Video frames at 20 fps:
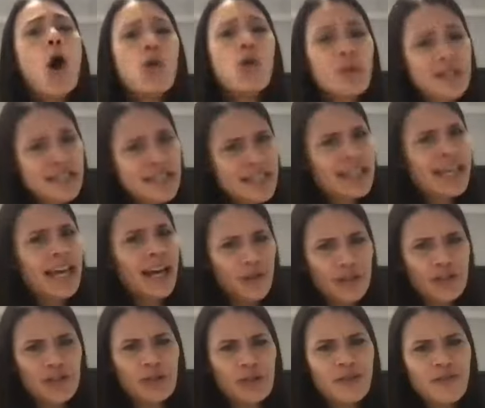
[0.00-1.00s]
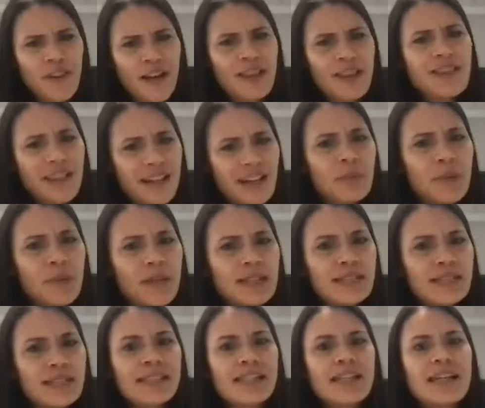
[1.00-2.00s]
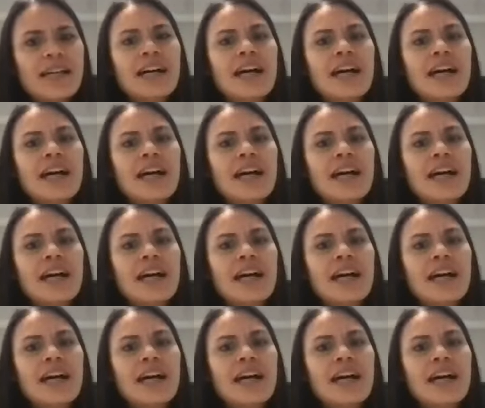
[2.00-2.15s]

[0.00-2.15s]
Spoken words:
Always seek out a certified therapist.